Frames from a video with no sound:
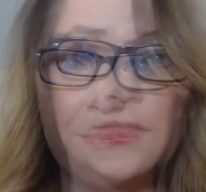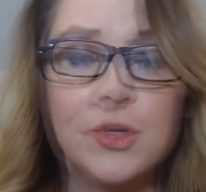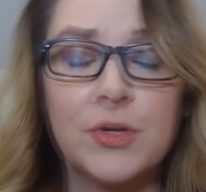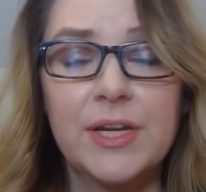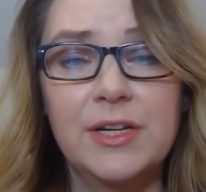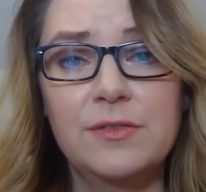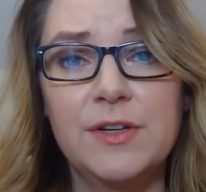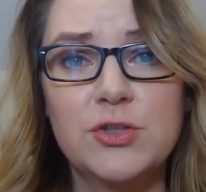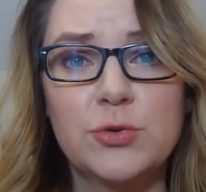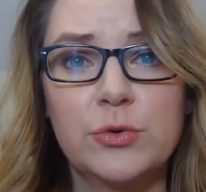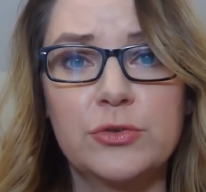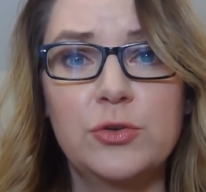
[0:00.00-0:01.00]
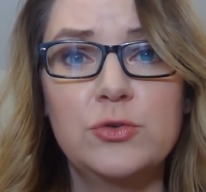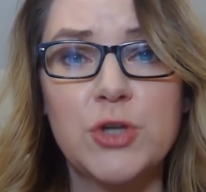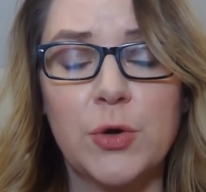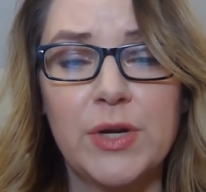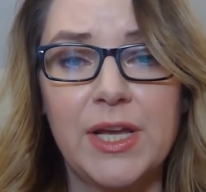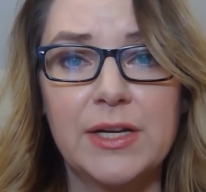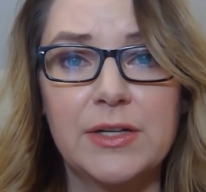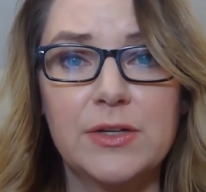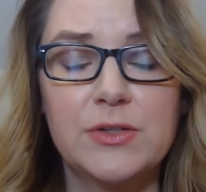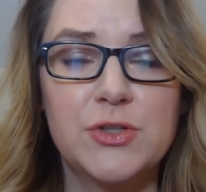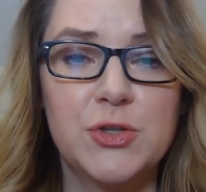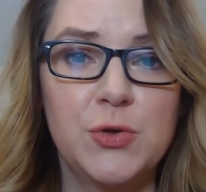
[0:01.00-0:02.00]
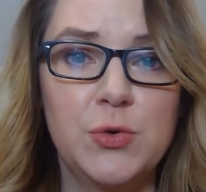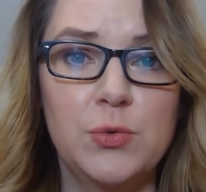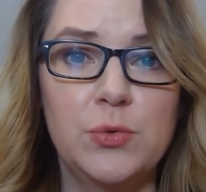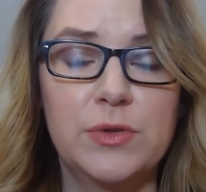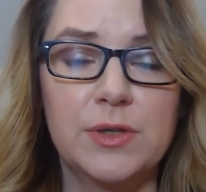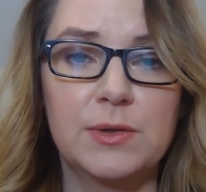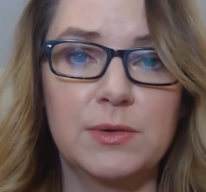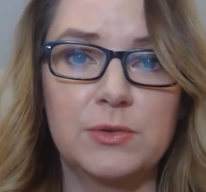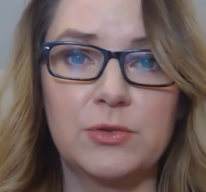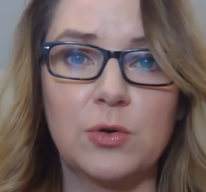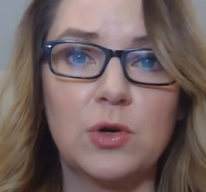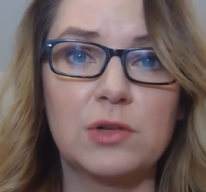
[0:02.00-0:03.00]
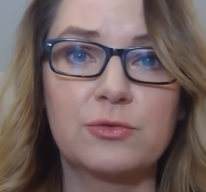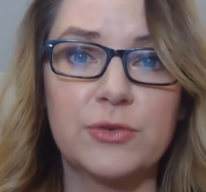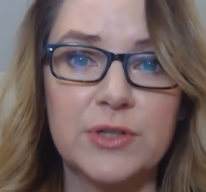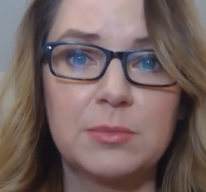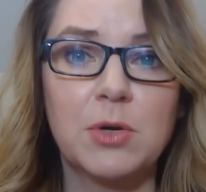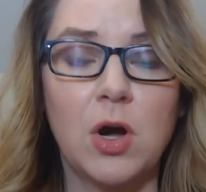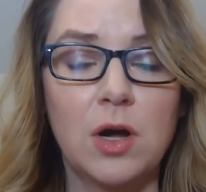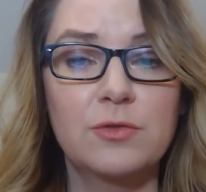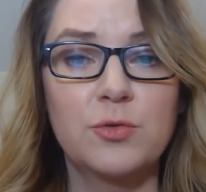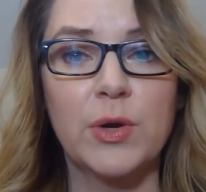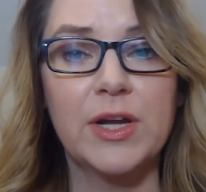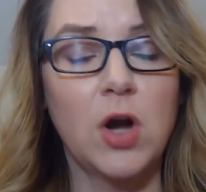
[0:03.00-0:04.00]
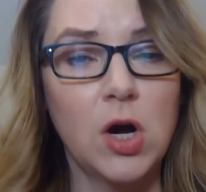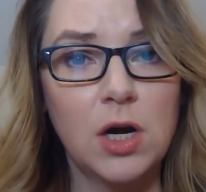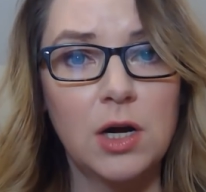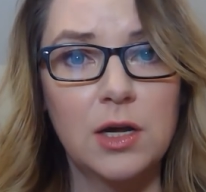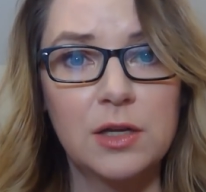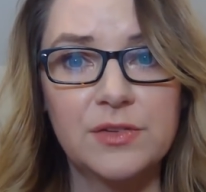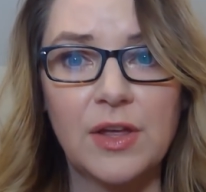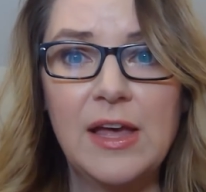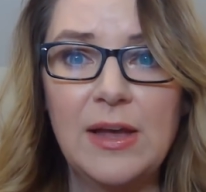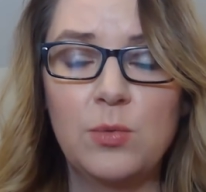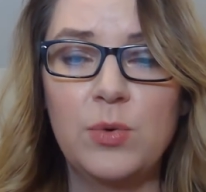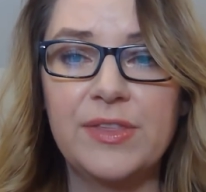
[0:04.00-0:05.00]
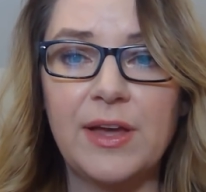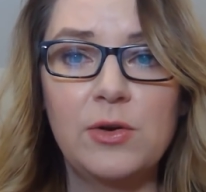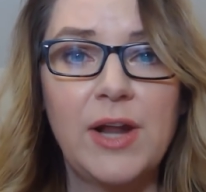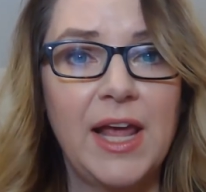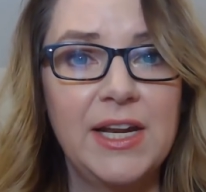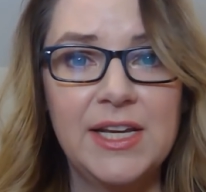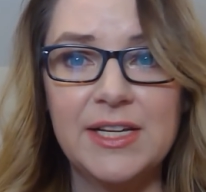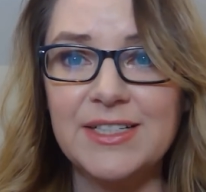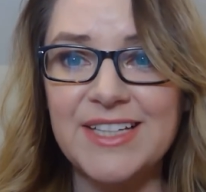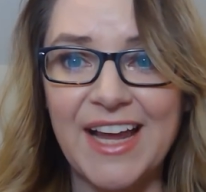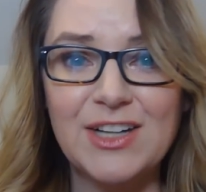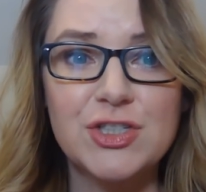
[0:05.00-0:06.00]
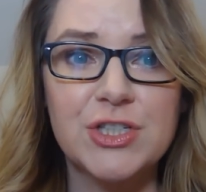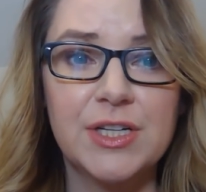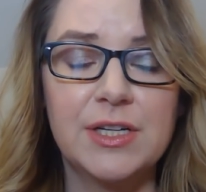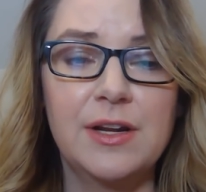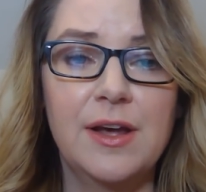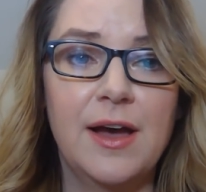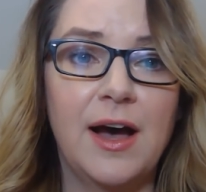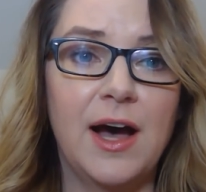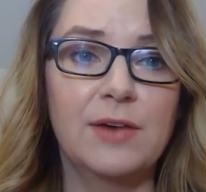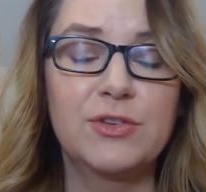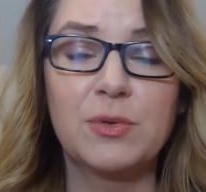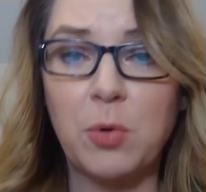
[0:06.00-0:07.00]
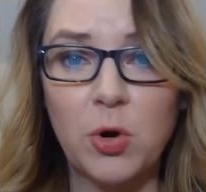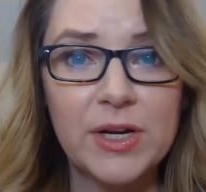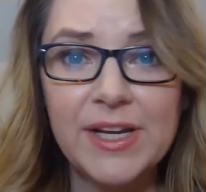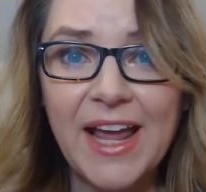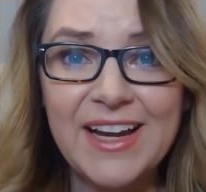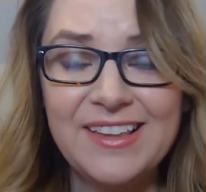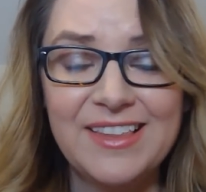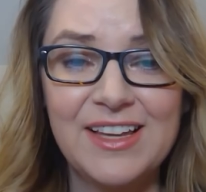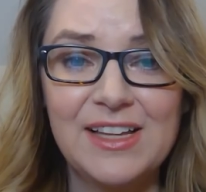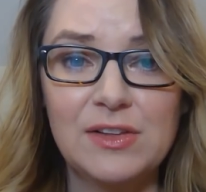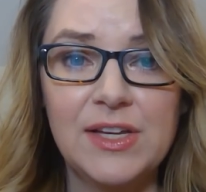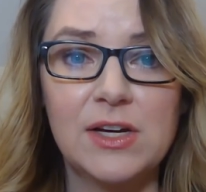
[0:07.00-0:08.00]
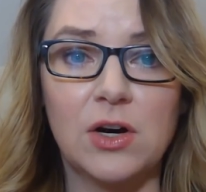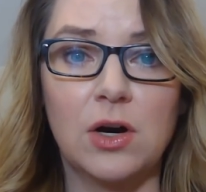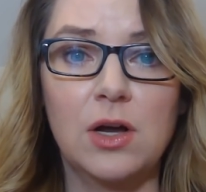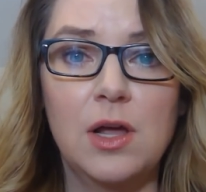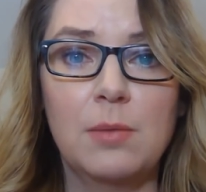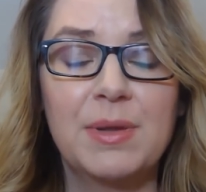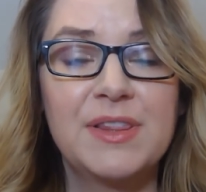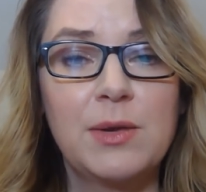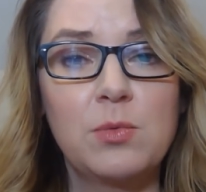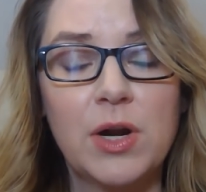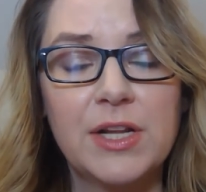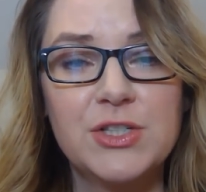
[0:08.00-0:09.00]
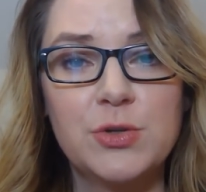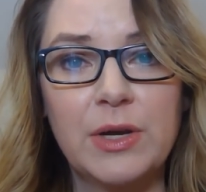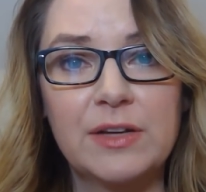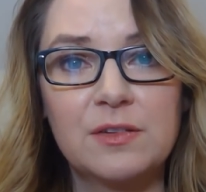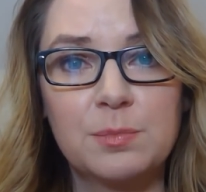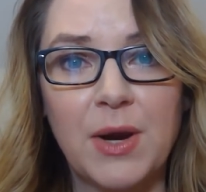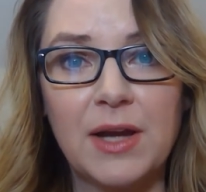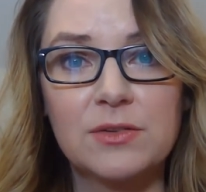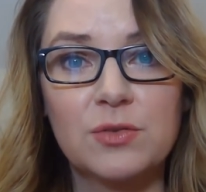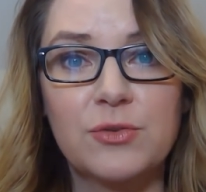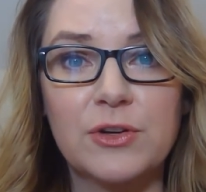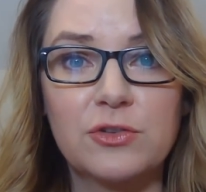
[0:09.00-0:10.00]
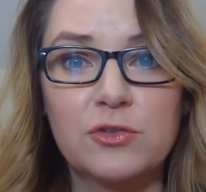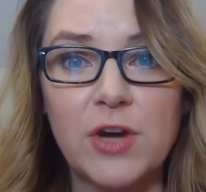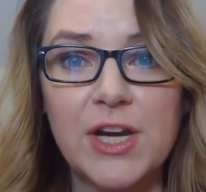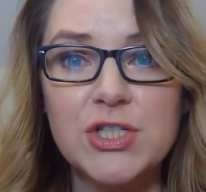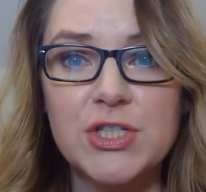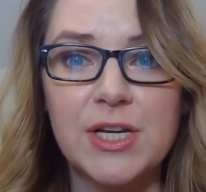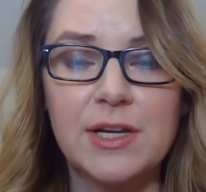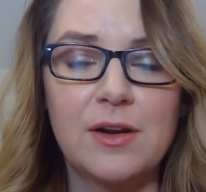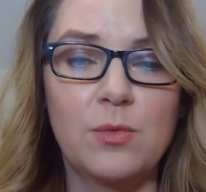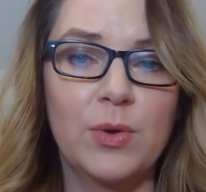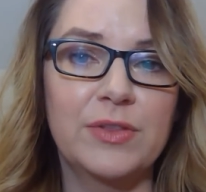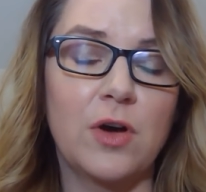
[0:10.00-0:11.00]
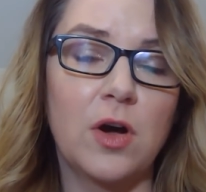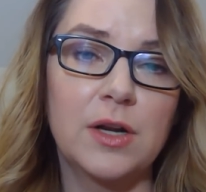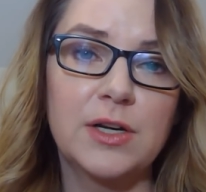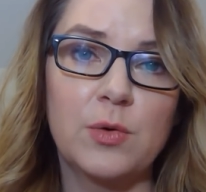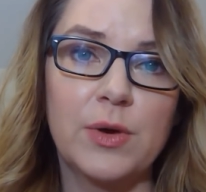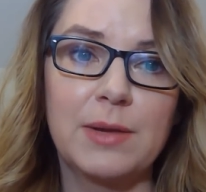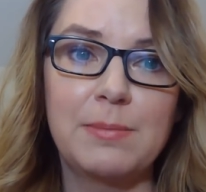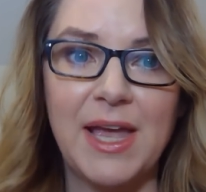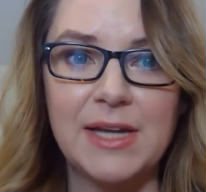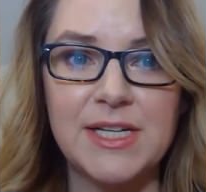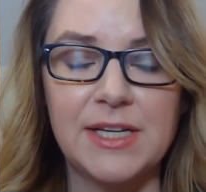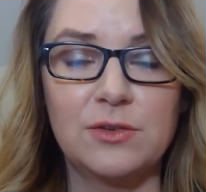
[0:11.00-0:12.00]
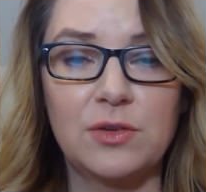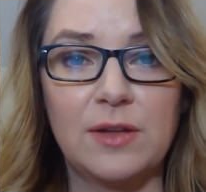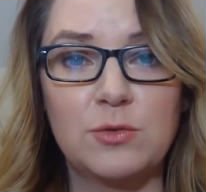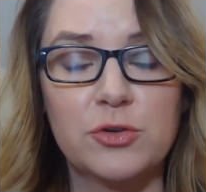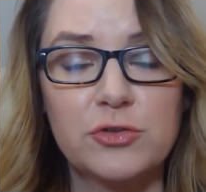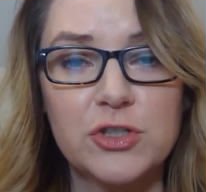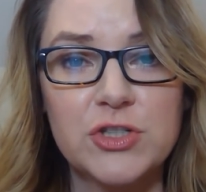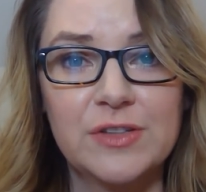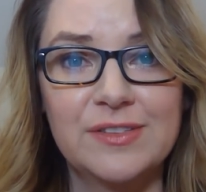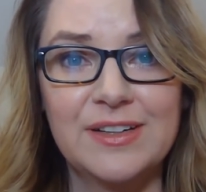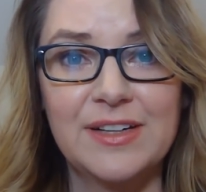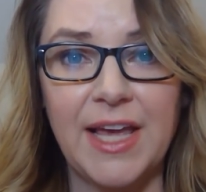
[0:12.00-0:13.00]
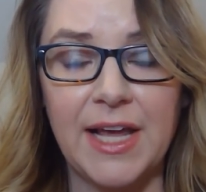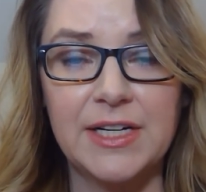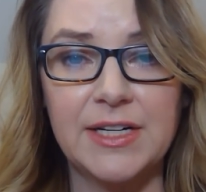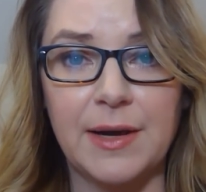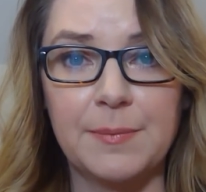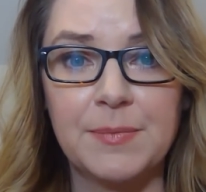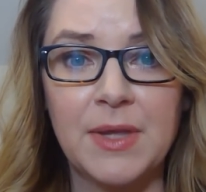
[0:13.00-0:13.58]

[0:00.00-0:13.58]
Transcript: There are individuals who donated to the so-called Freedom Convoy cause without any intention of supporting anything illegal, but they wanted to express frustration with ongoing mandates and restrictions in Canada.